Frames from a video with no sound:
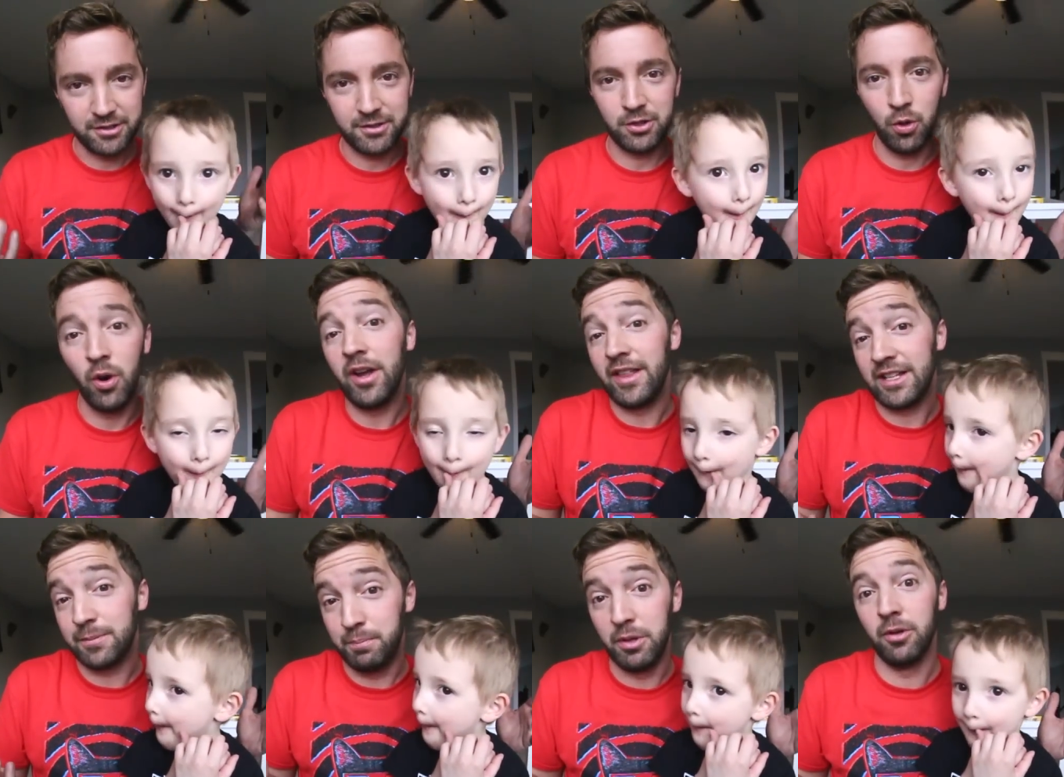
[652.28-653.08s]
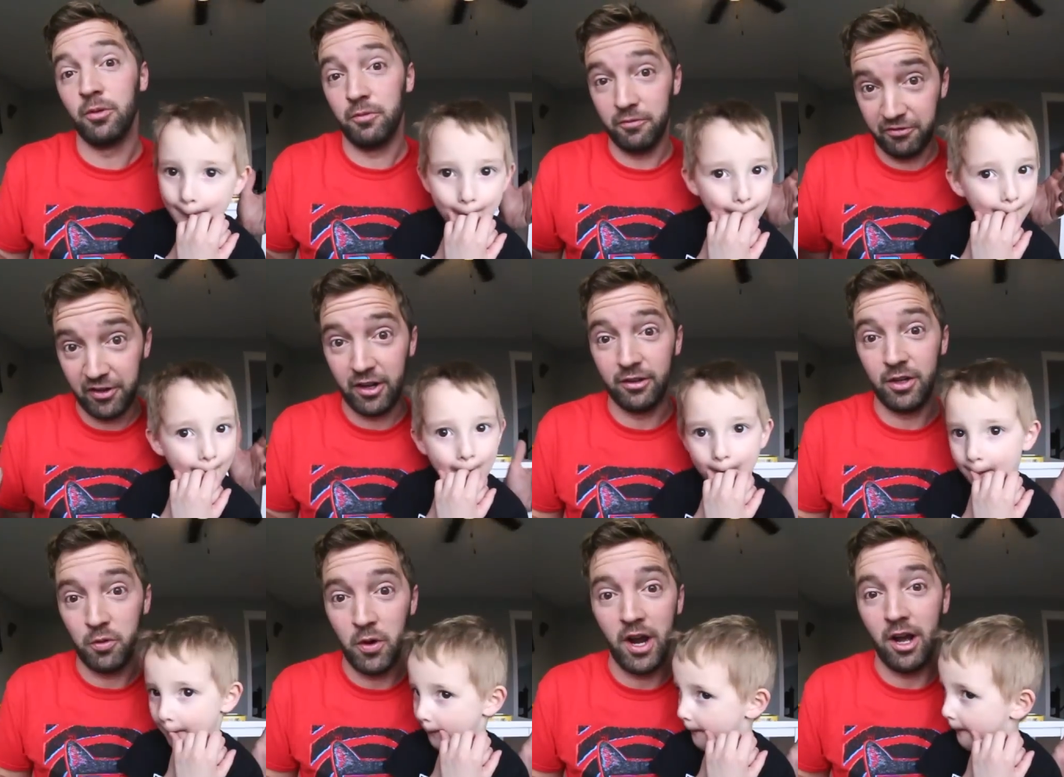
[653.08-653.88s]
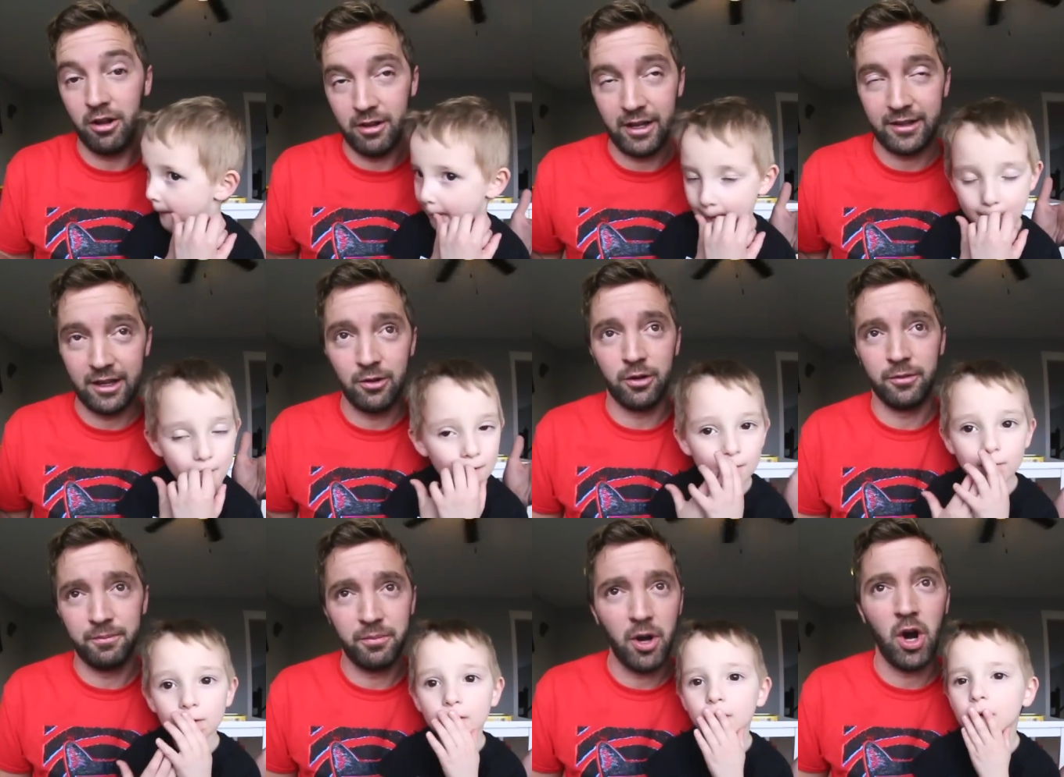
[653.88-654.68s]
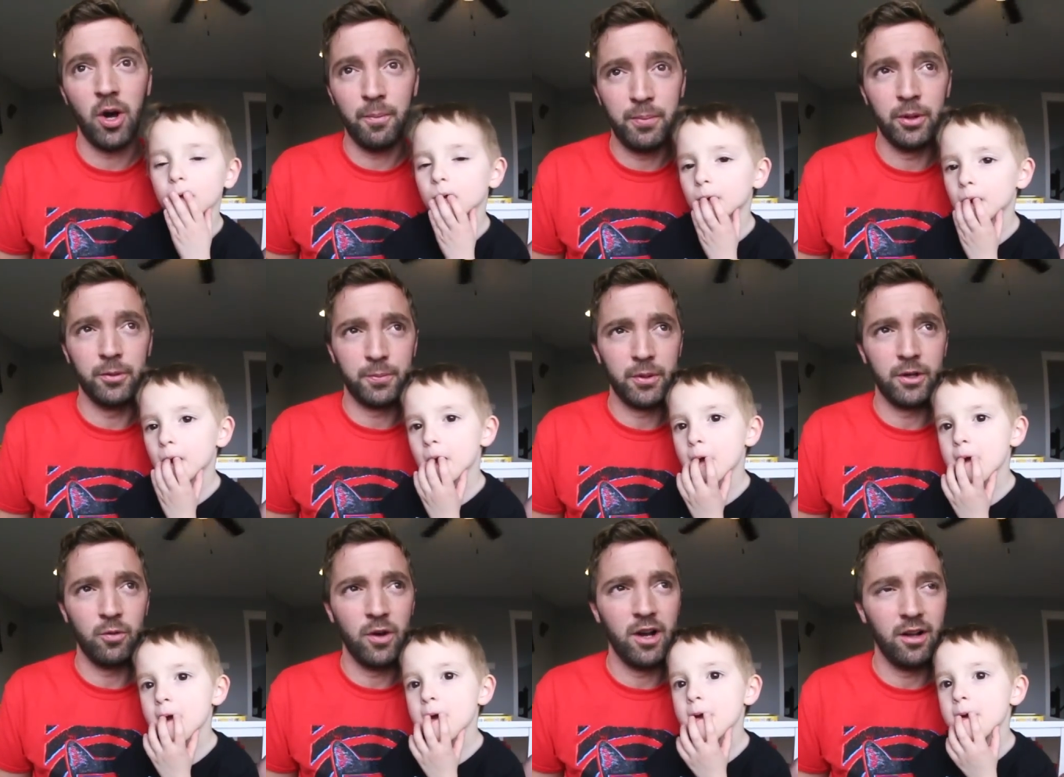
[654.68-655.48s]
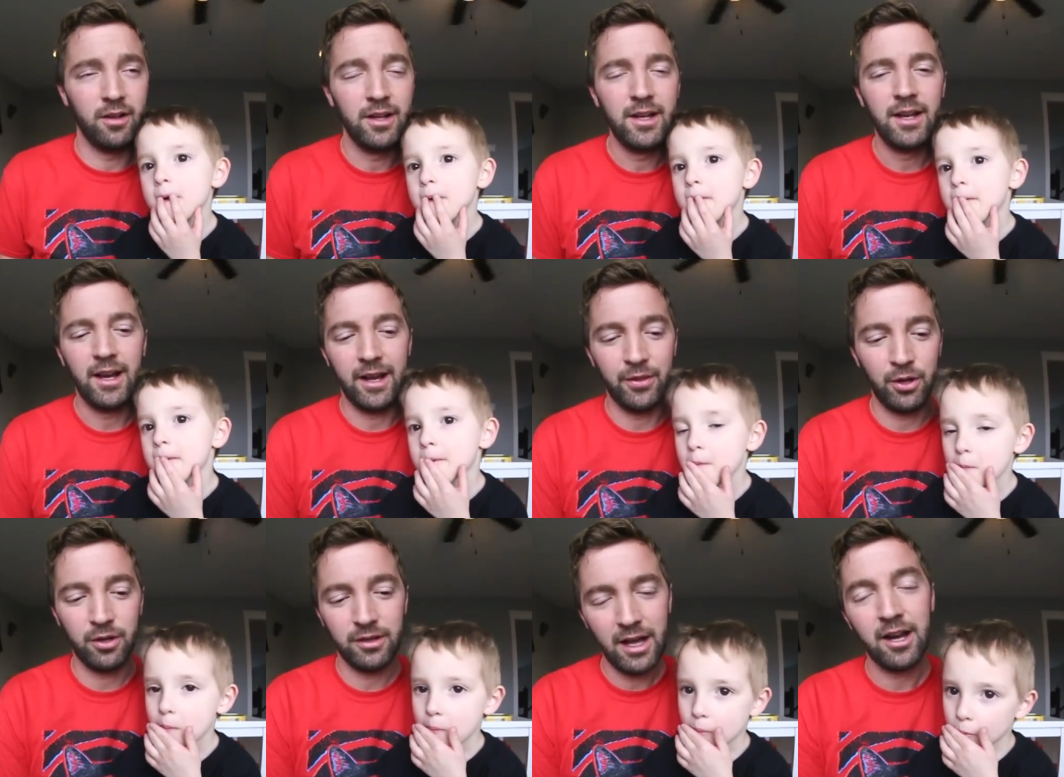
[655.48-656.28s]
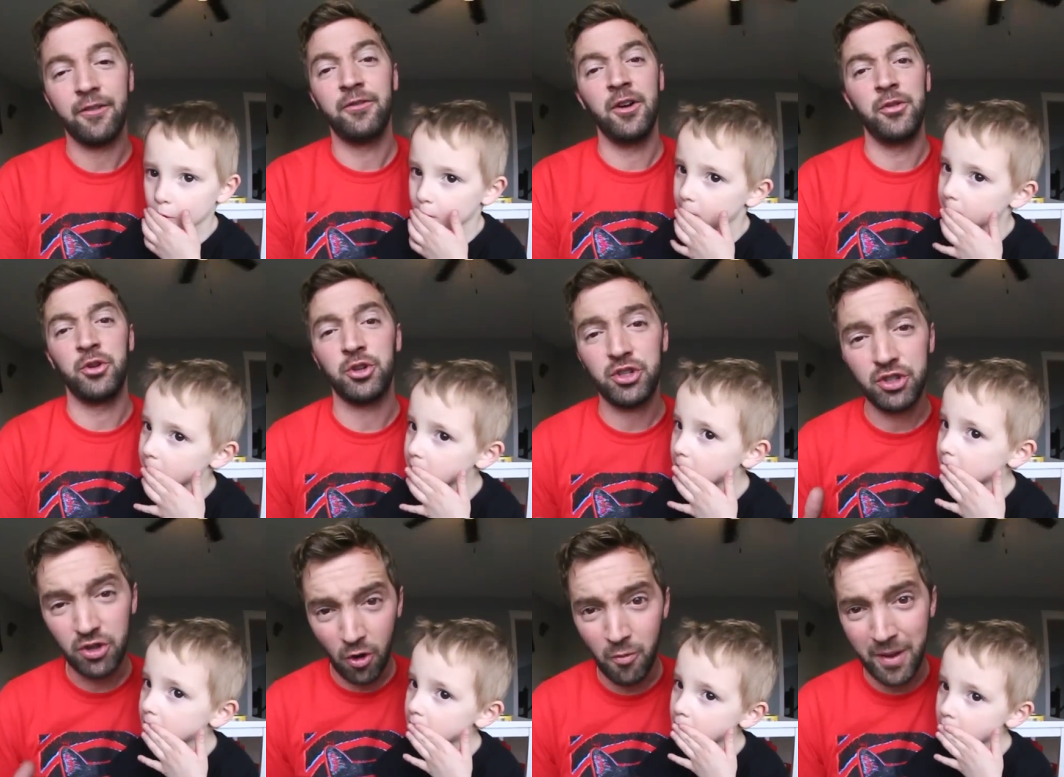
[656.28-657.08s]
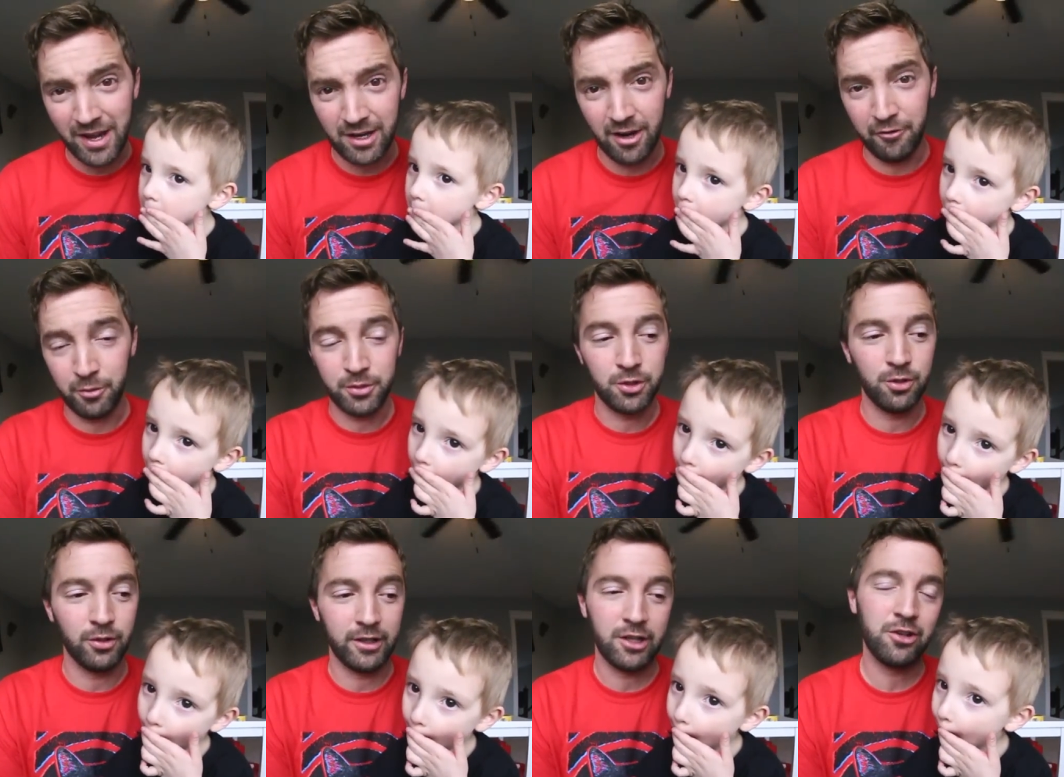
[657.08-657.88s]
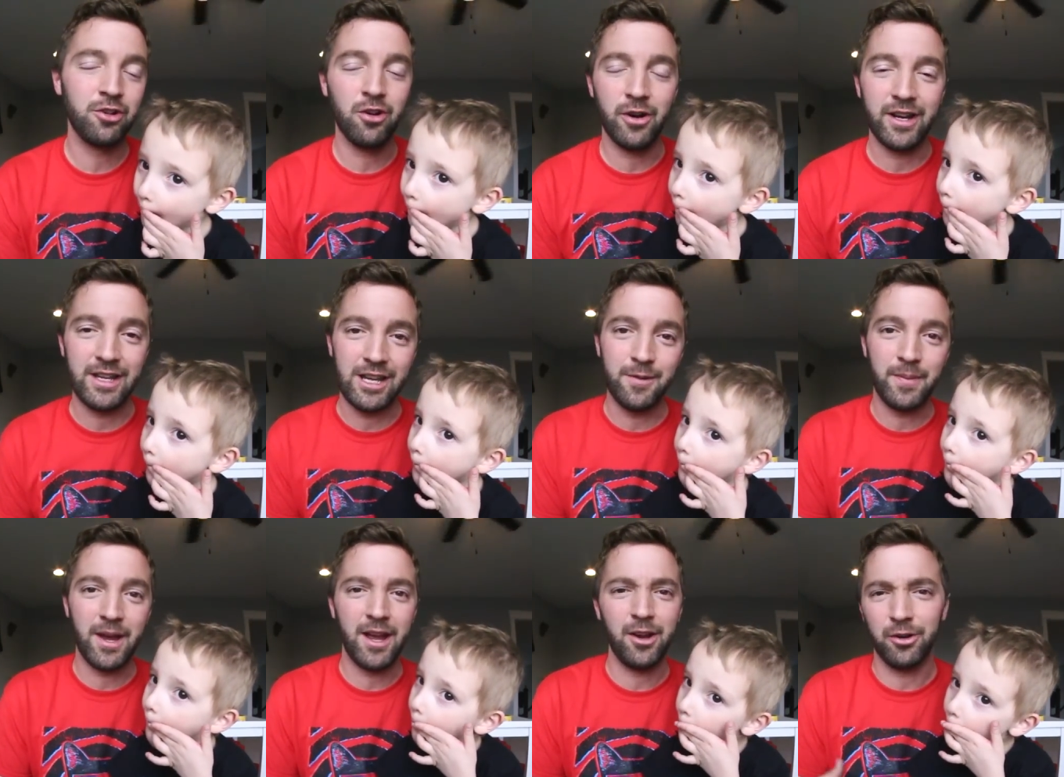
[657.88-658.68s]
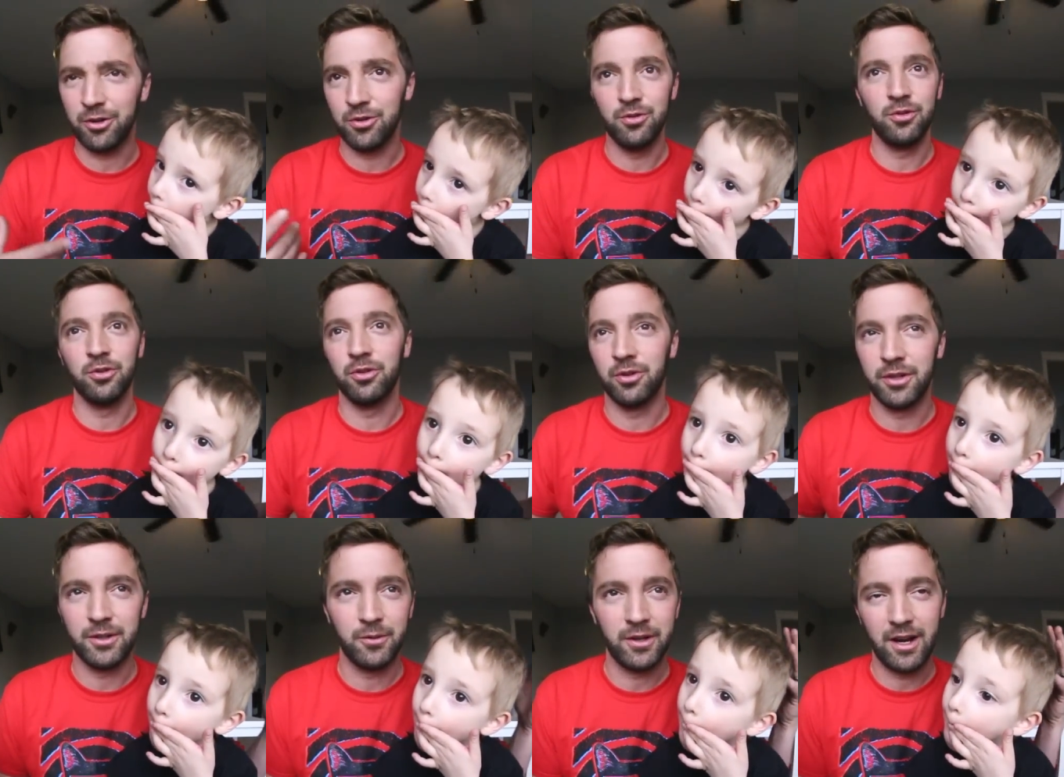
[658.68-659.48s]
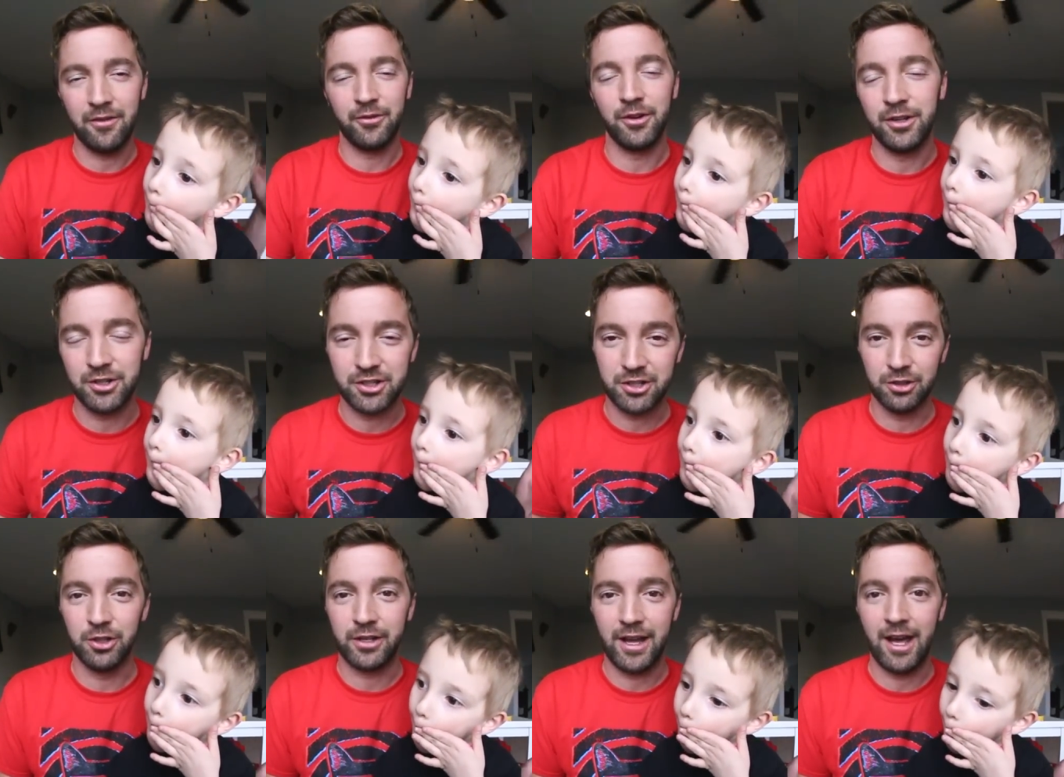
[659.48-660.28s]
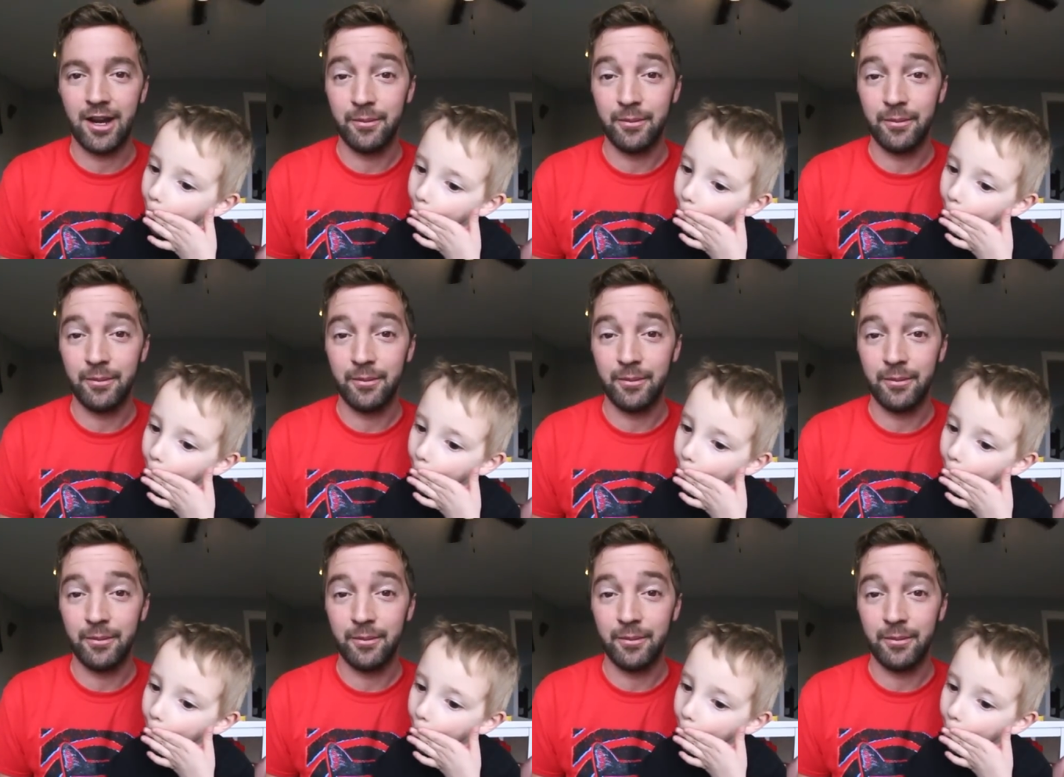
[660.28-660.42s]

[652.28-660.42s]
Speaker 1: toy that's built fairly well. Like they were all built pretty well and they're a lot of fun. There's so many of them too. Like you can go on eBay or Google or whatever just to look at